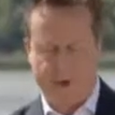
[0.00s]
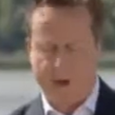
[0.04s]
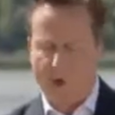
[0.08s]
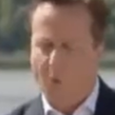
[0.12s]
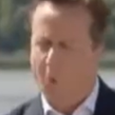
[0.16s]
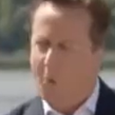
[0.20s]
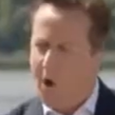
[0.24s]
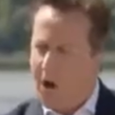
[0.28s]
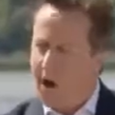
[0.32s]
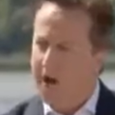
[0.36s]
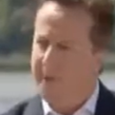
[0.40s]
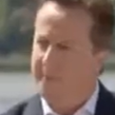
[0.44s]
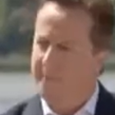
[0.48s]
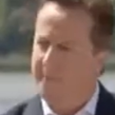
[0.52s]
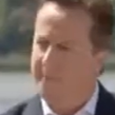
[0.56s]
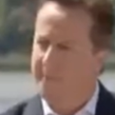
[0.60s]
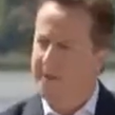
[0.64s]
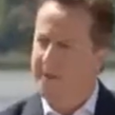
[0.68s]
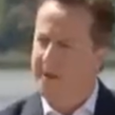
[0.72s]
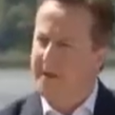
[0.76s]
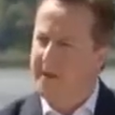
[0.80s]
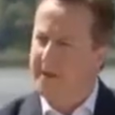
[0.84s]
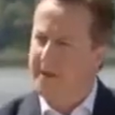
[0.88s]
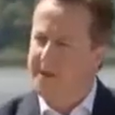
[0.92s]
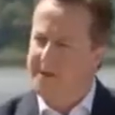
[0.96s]
1,
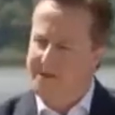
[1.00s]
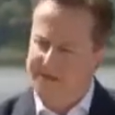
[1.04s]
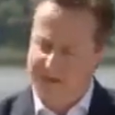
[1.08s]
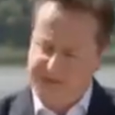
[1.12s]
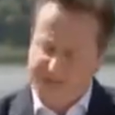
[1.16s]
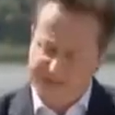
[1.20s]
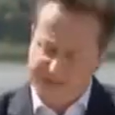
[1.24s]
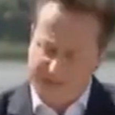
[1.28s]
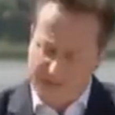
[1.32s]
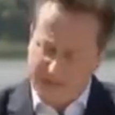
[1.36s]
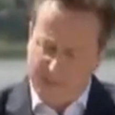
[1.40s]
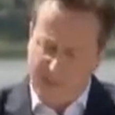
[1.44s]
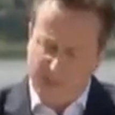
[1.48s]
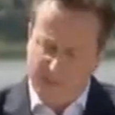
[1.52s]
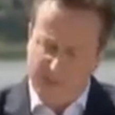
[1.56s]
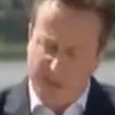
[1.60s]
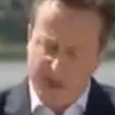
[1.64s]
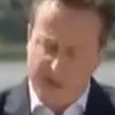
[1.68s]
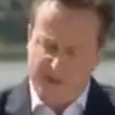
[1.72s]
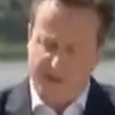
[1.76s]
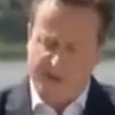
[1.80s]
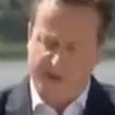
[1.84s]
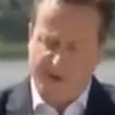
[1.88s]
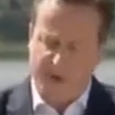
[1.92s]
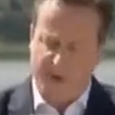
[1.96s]
to step up
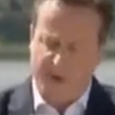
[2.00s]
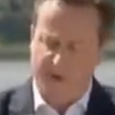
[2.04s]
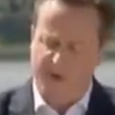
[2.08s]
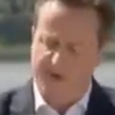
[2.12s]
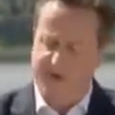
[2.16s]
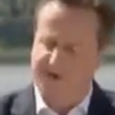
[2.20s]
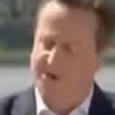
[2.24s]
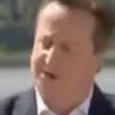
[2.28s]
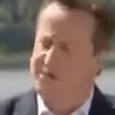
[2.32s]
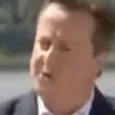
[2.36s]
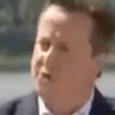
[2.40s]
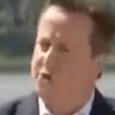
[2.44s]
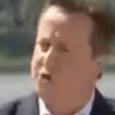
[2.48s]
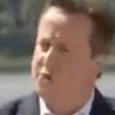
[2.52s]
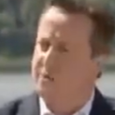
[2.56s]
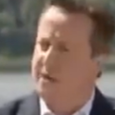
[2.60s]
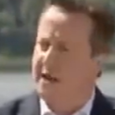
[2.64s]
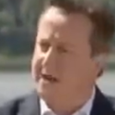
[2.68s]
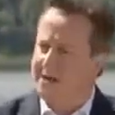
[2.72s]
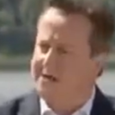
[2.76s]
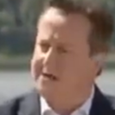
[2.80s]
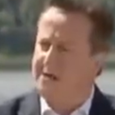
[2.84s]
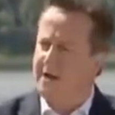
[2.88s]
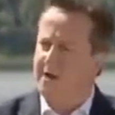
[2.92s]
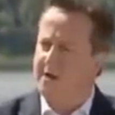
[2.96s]
our response to the
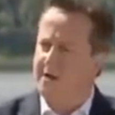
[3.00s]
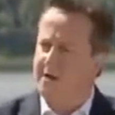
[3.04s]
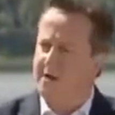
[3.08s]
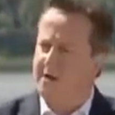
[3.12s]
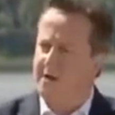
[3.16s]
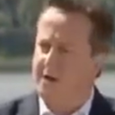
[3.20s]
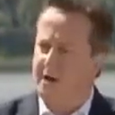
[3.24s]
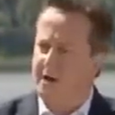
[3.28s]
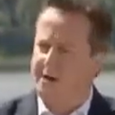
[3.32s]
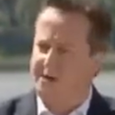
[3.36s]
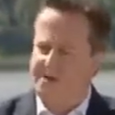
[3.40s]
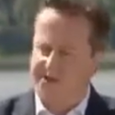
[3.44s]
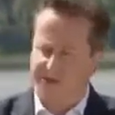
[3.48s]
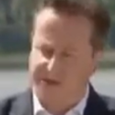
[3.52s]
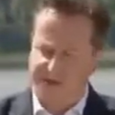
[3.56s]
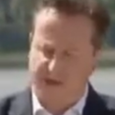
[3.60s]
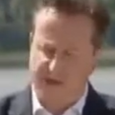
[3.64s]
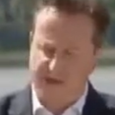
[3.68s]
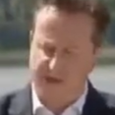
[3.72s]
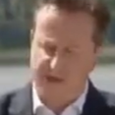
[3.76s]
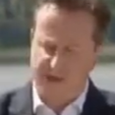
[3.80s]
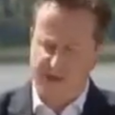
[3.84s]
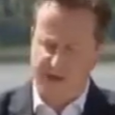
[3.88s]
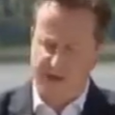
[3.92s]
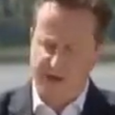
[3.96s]
humanitarian crisis